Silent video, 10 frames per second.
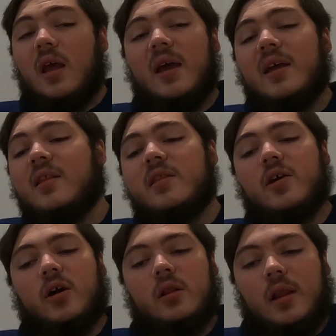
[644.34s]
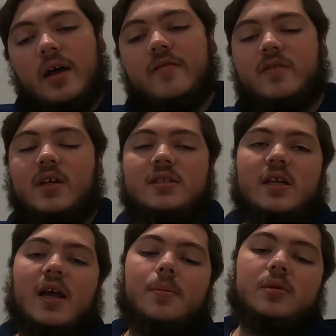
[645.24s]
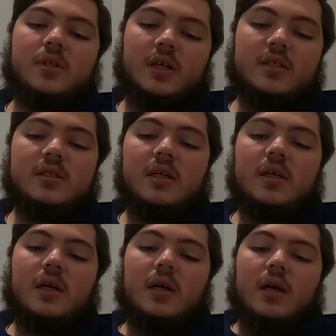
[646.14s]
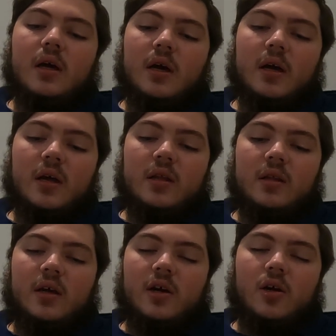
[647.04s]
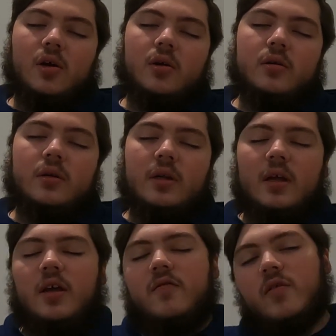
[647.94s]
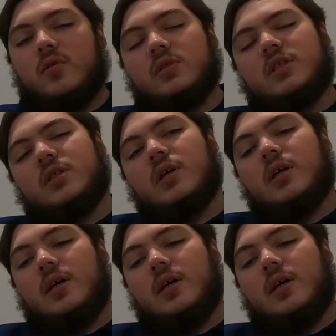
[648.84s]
I get that there are a lot of things that Apple does on their headphones